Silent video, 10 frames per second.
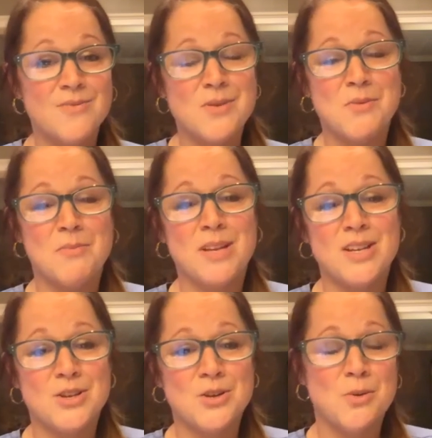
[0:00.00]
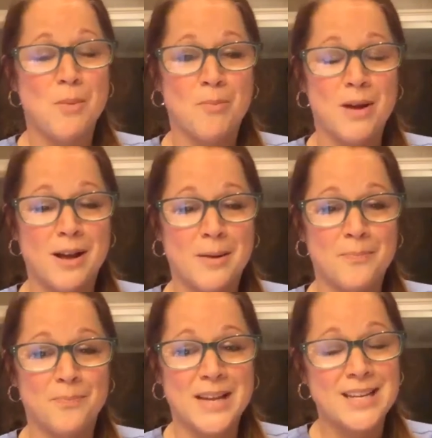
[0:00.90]
We will meet you
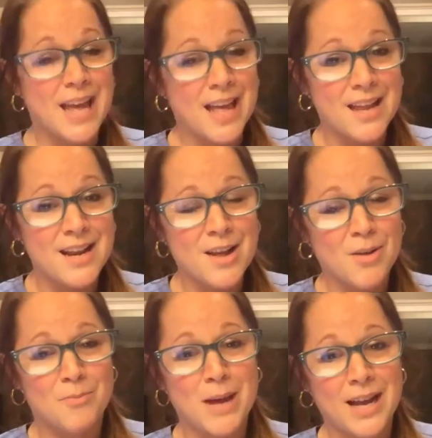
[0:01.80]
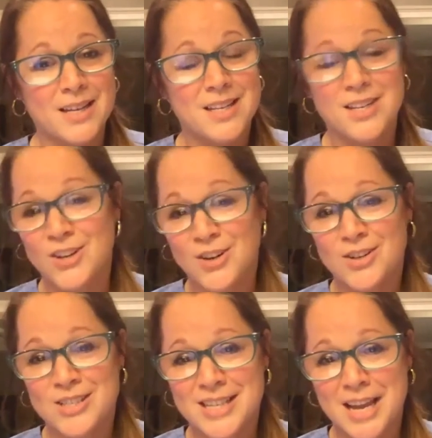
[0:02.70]
again back
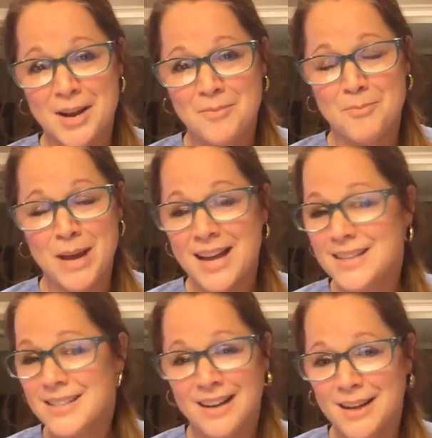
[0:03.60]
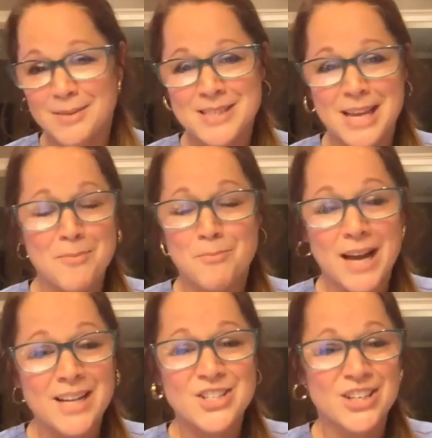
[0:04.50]
here, same bat time, same
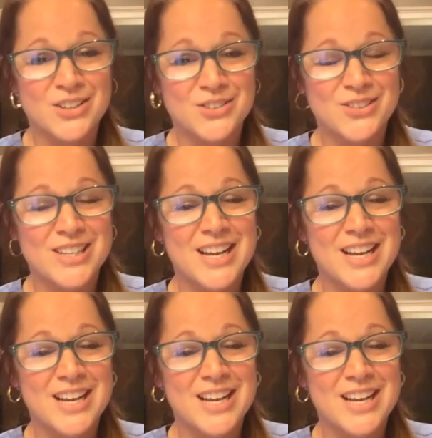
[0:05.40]
bat channel